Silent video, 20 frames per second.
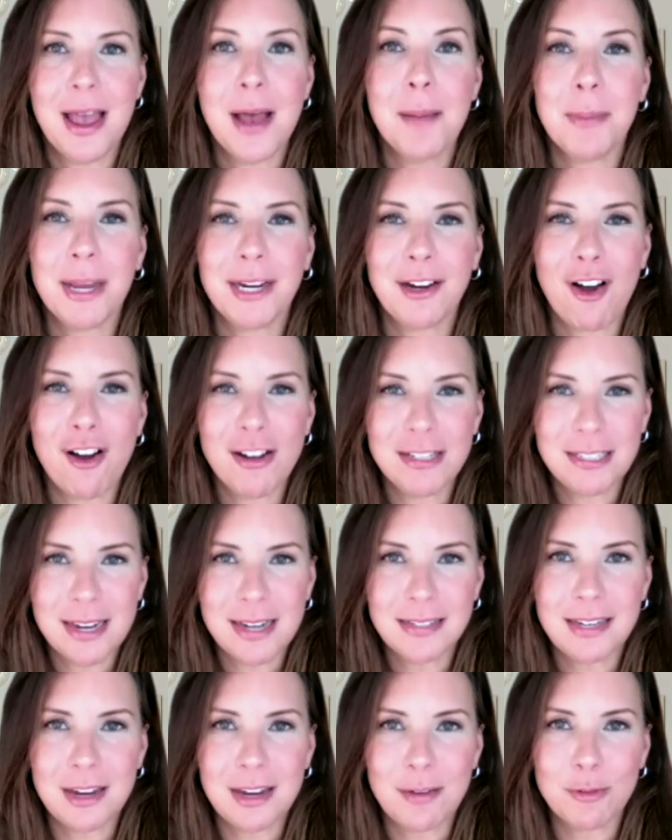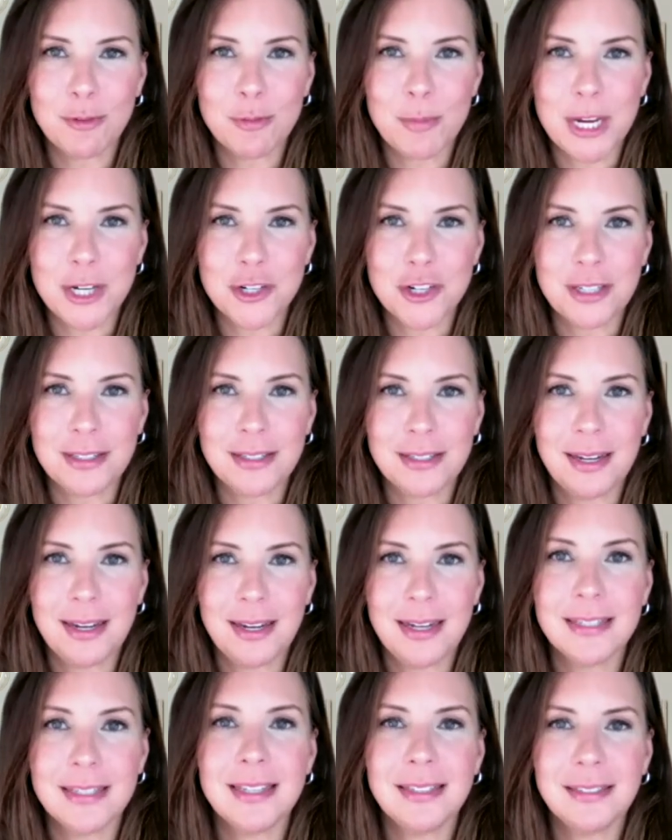My contact information
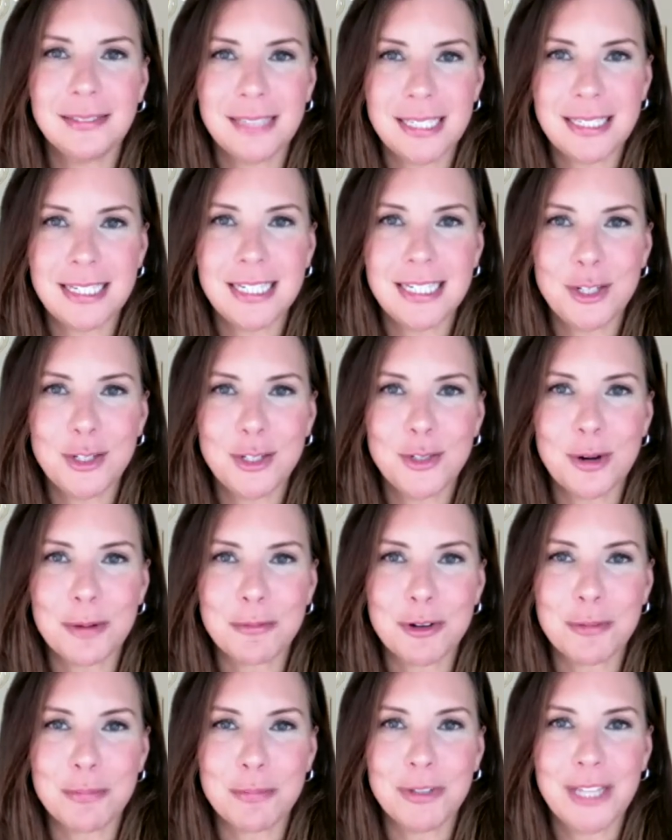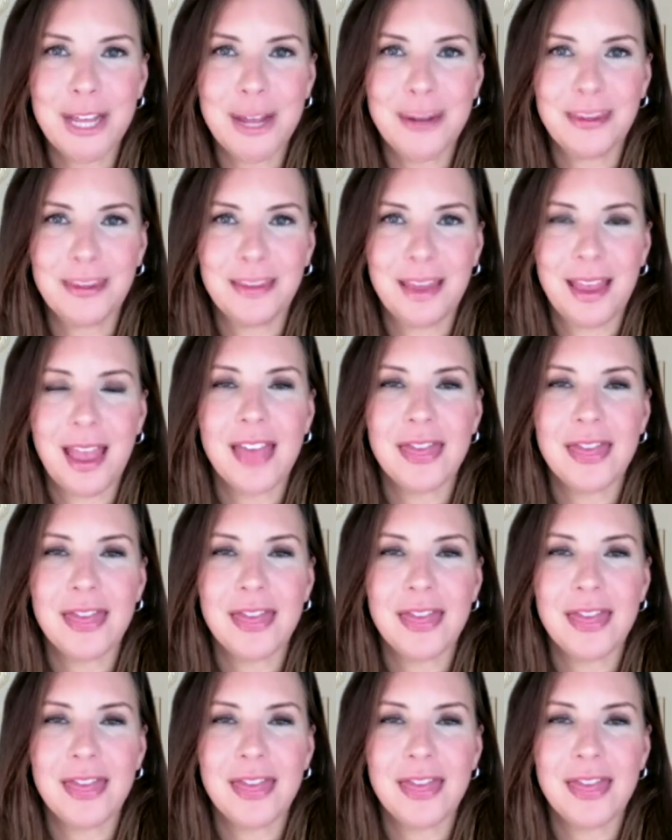is in the listing description below.